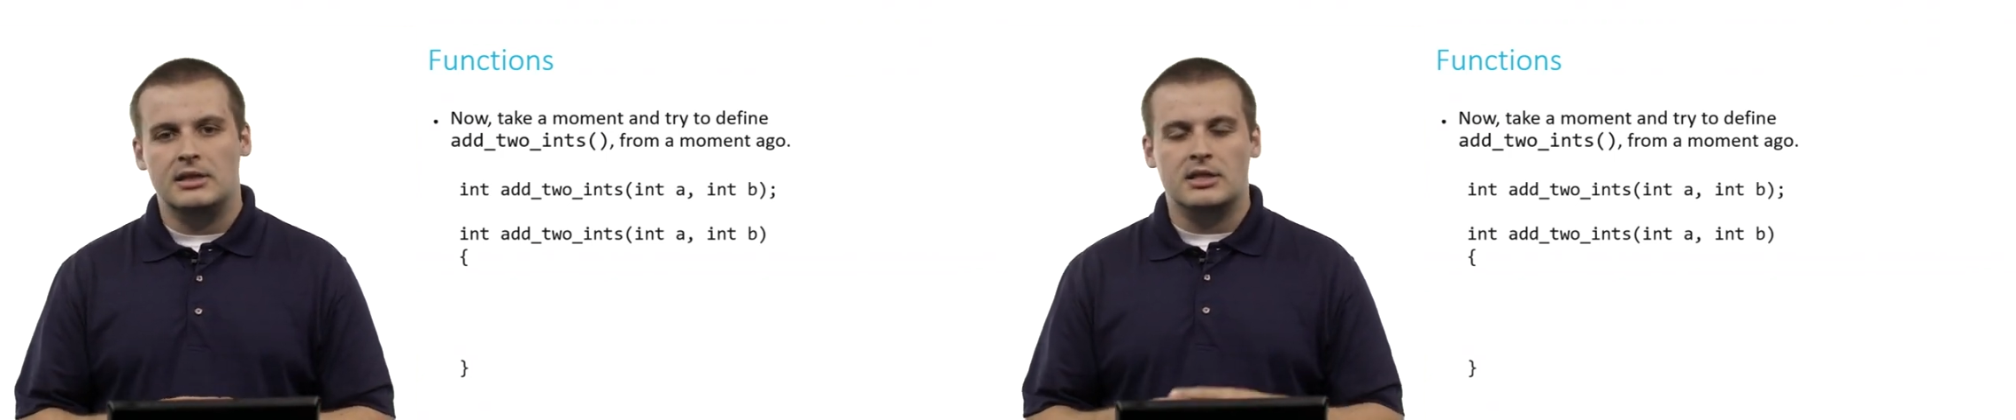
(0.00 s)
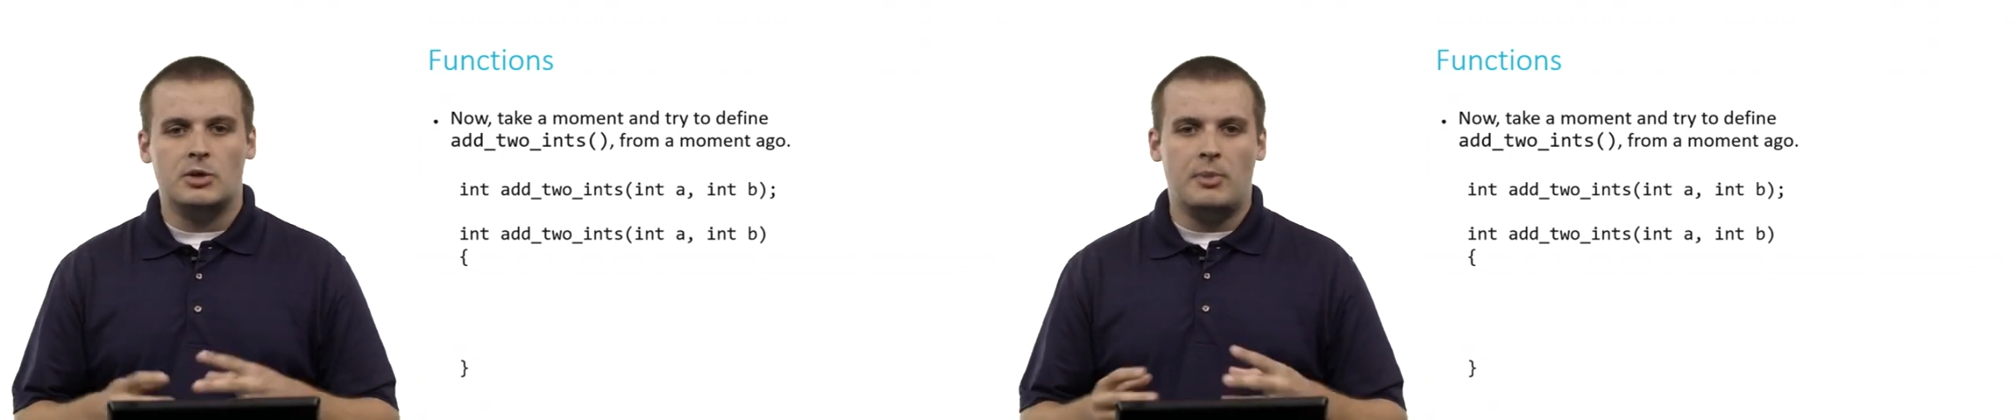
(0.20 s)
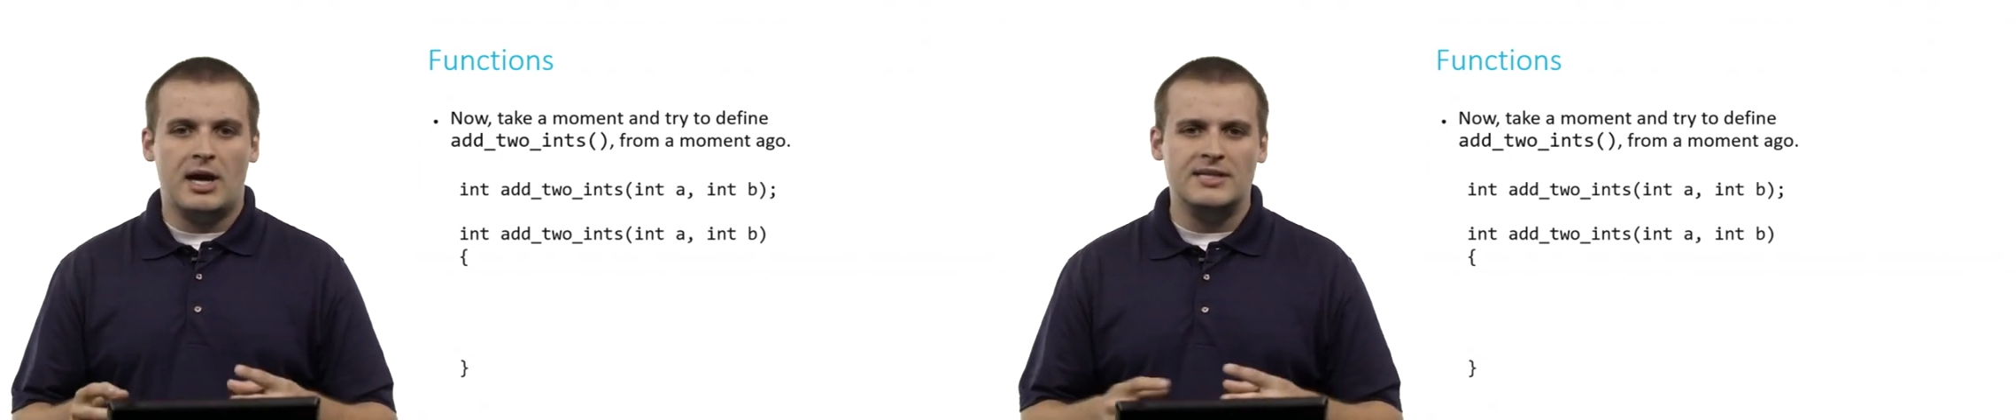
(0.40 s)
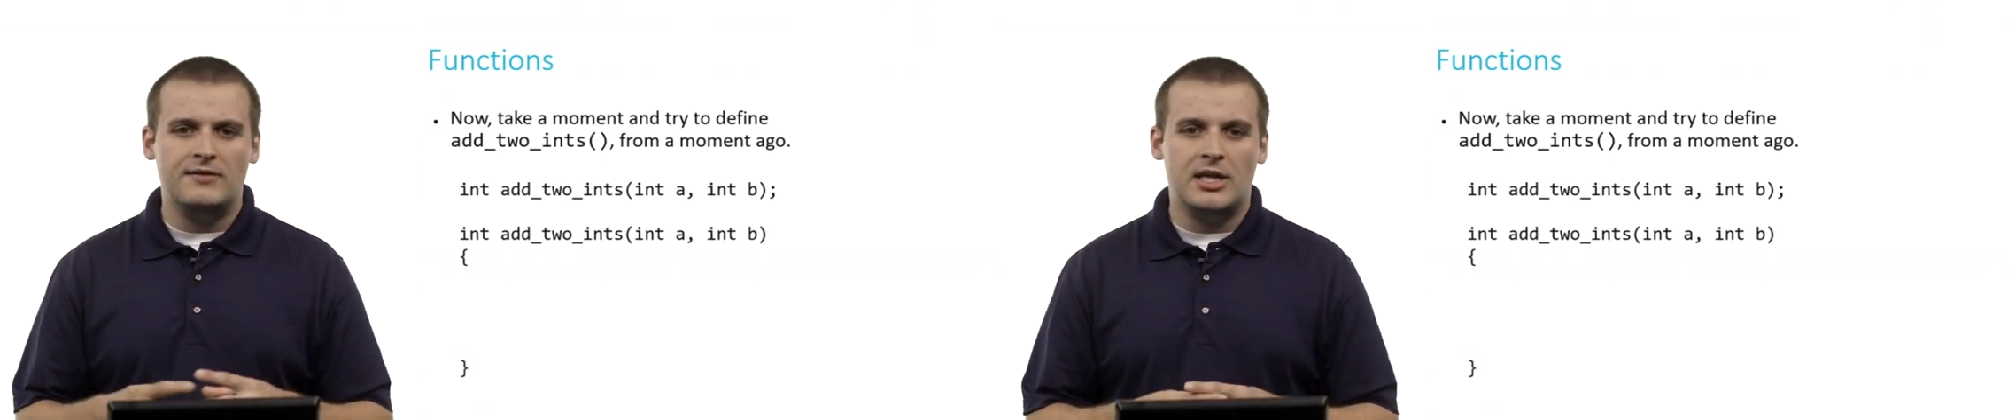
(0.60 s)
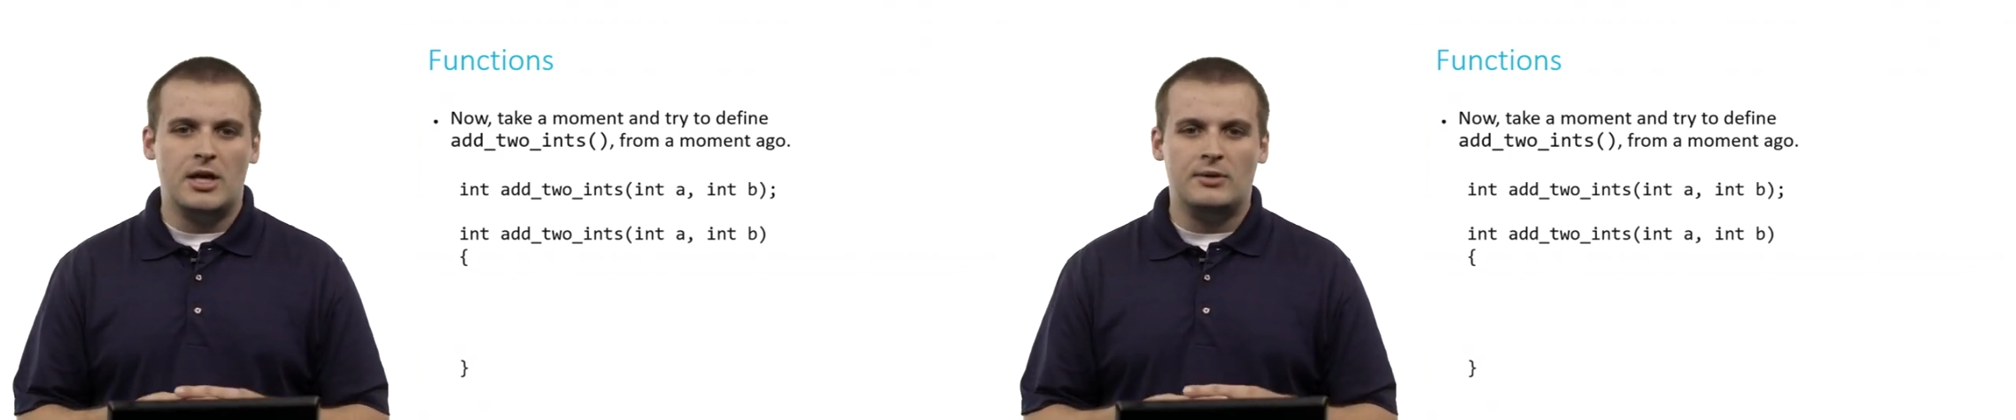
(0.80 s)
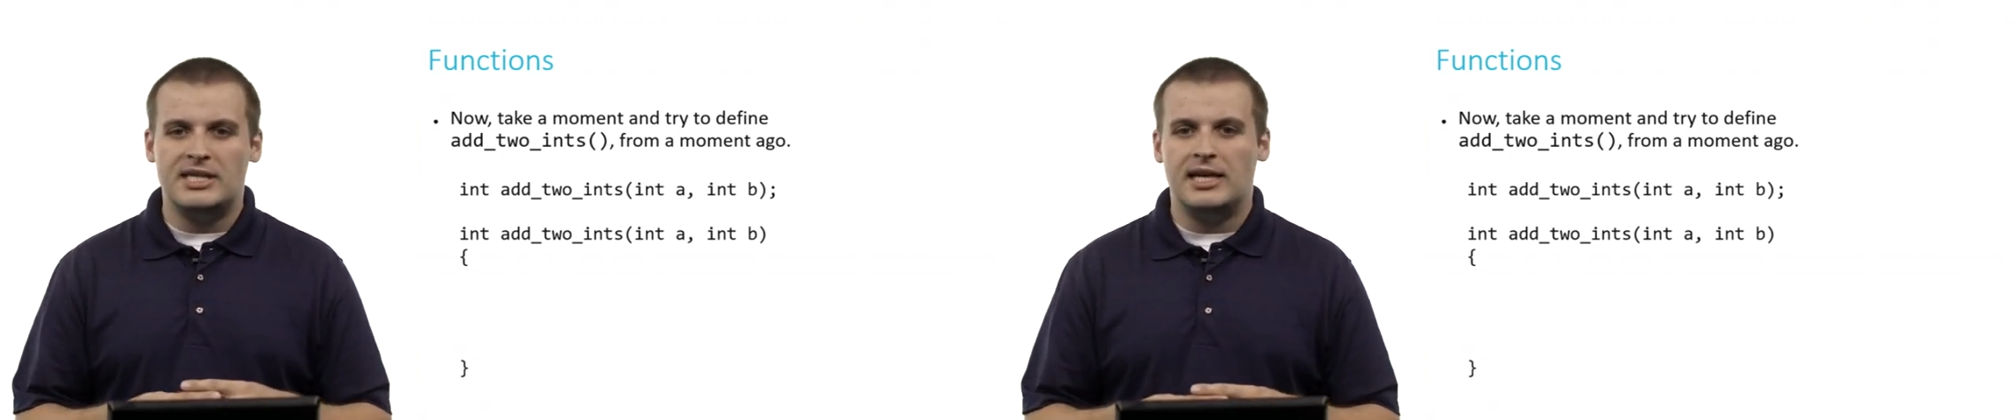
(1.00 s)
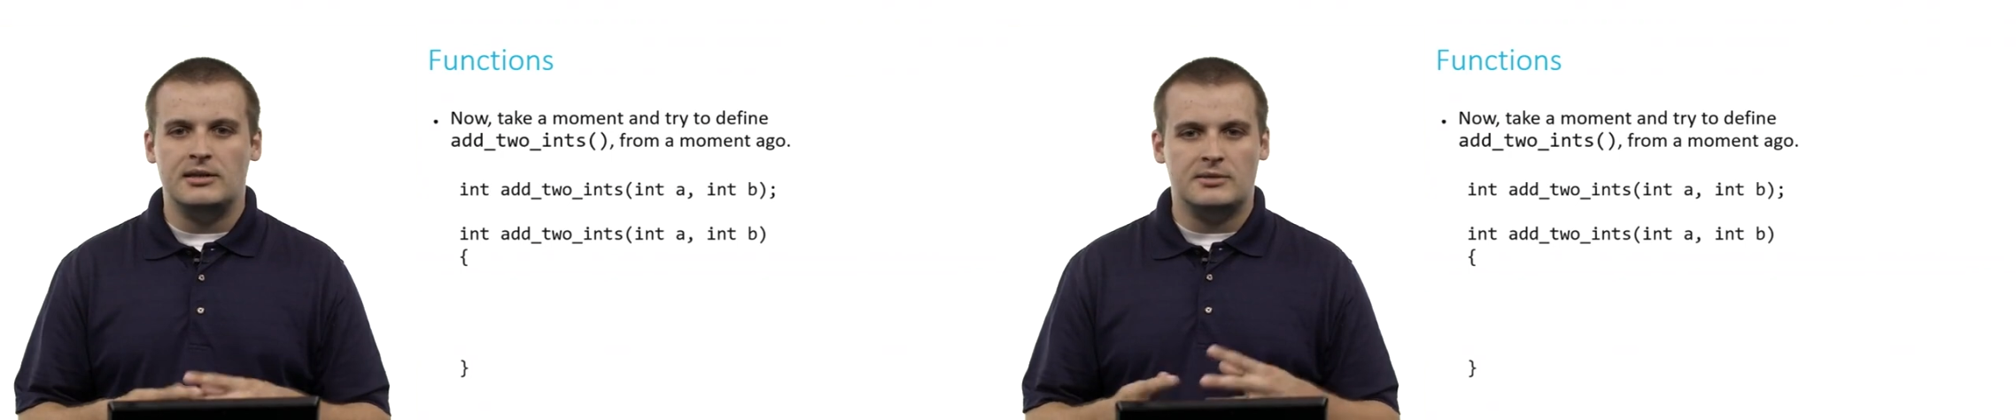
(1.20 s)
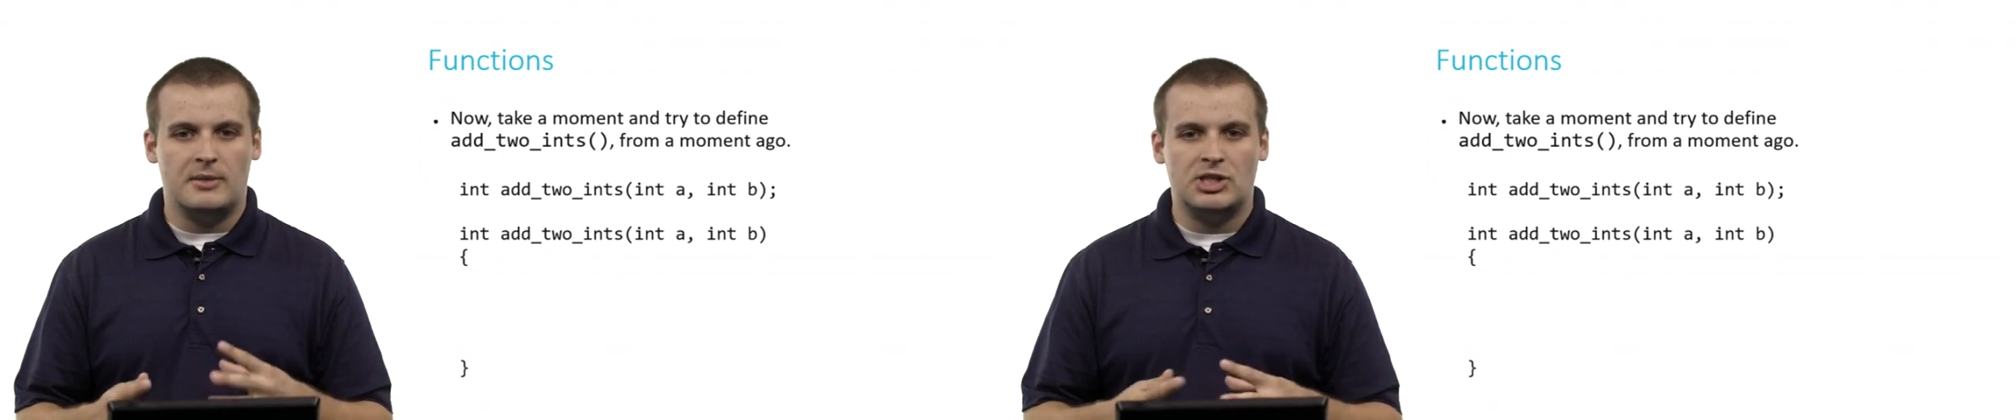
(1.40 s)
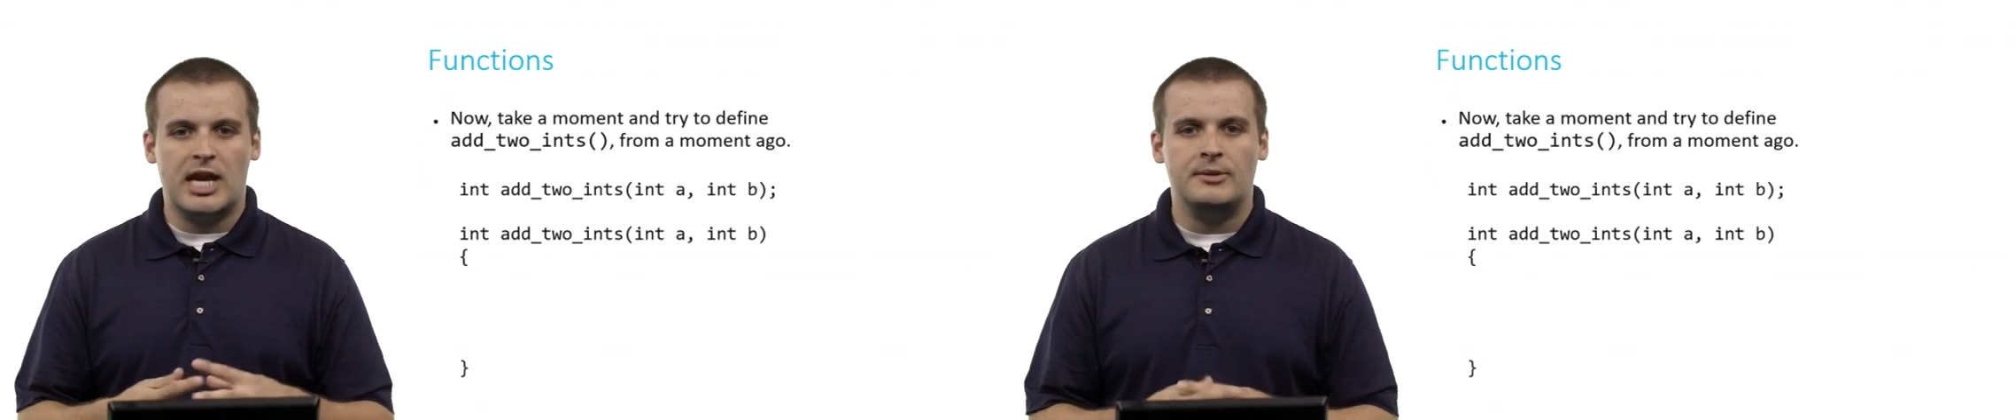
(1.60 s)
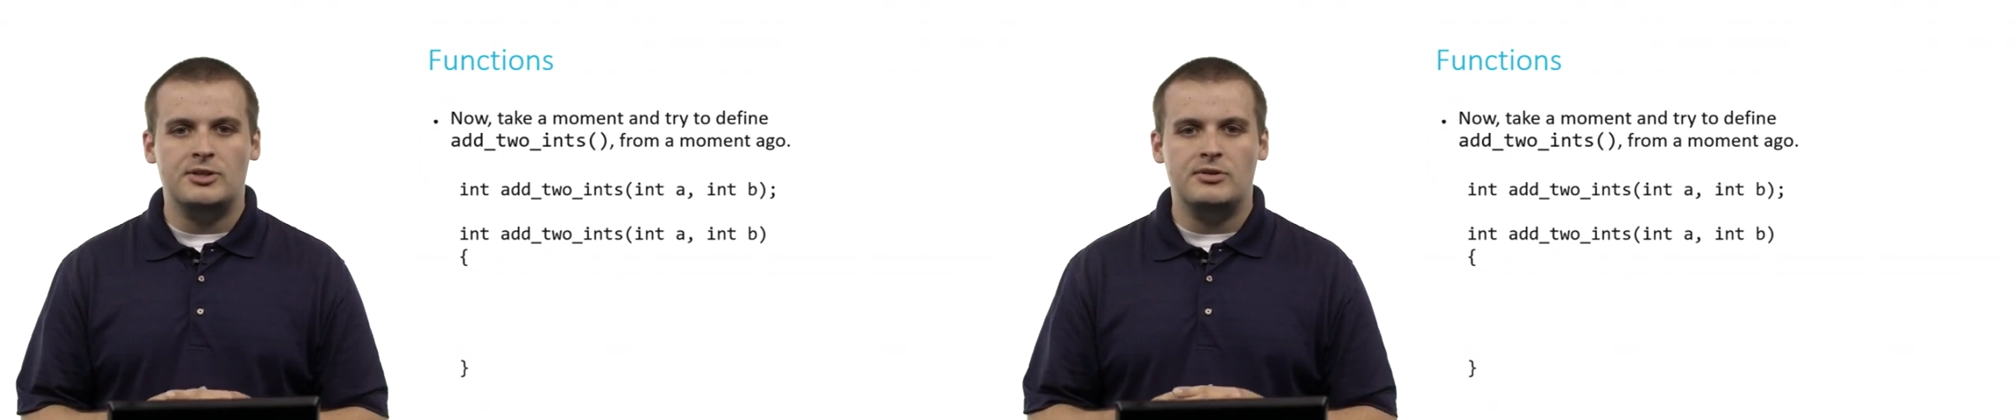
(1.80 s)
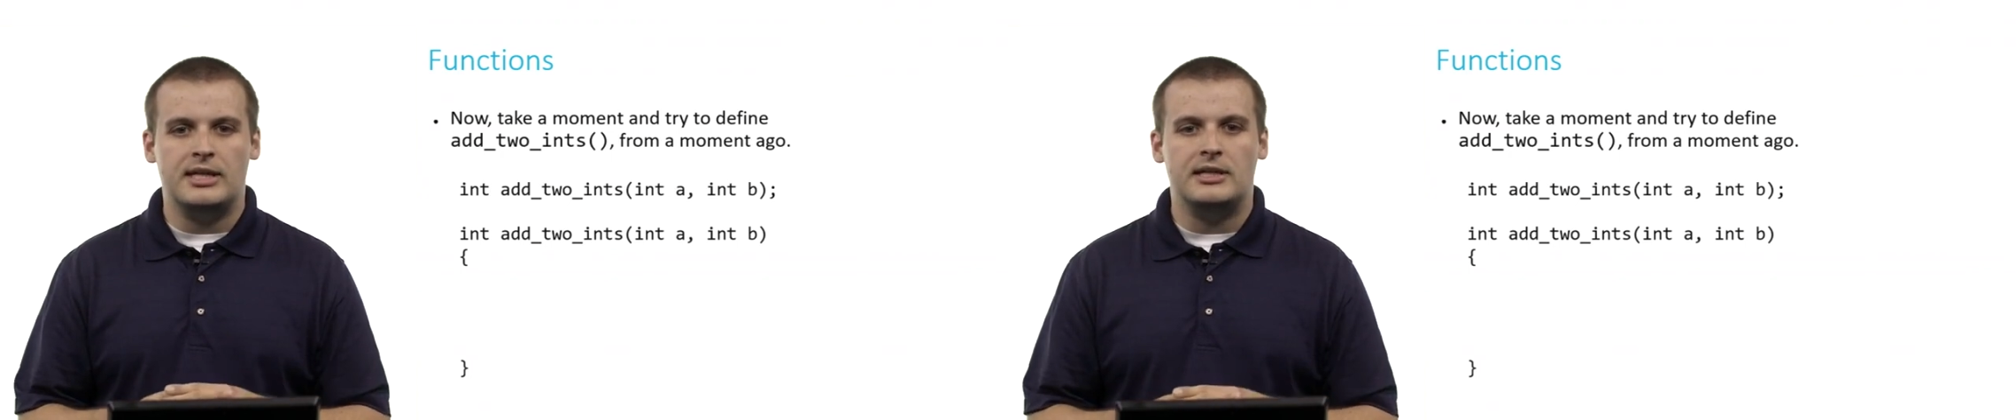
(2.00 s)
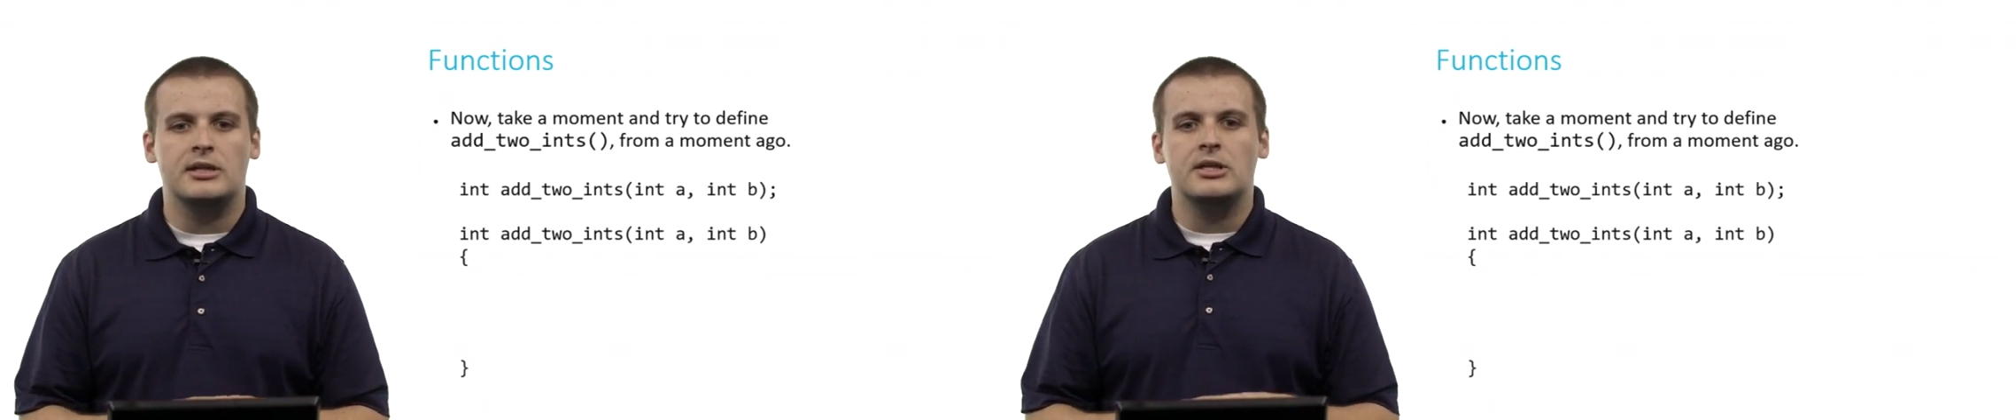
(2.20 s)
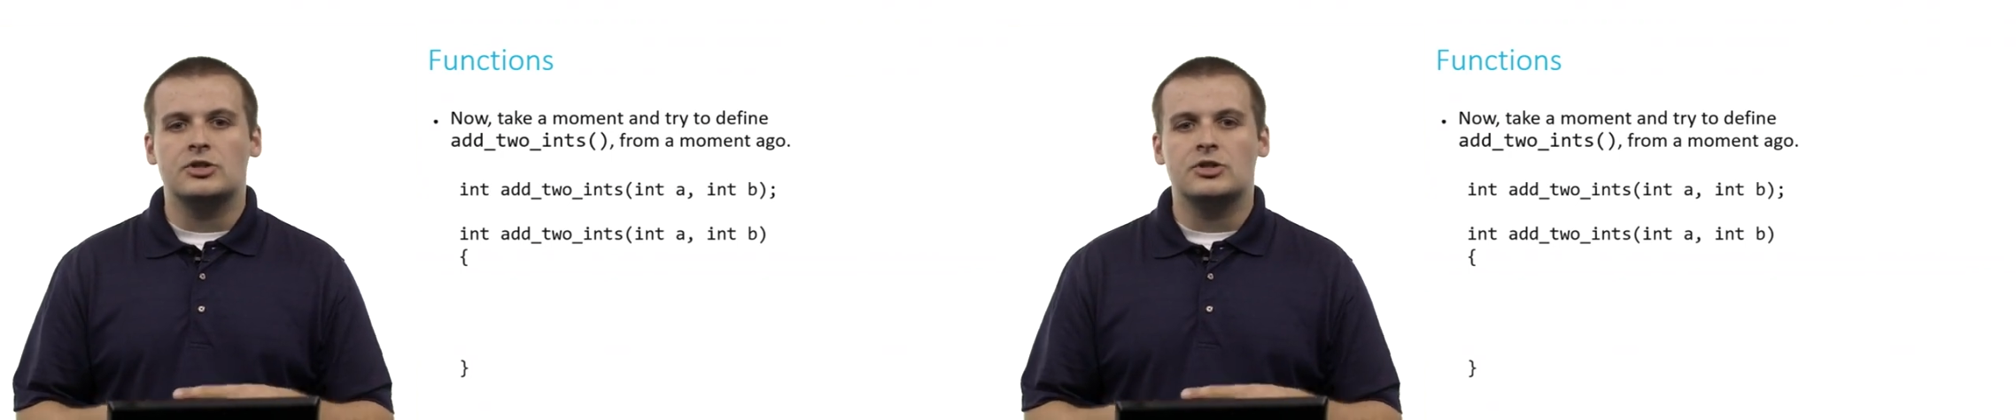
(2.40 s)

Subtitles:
So pause the video and take as much time as you need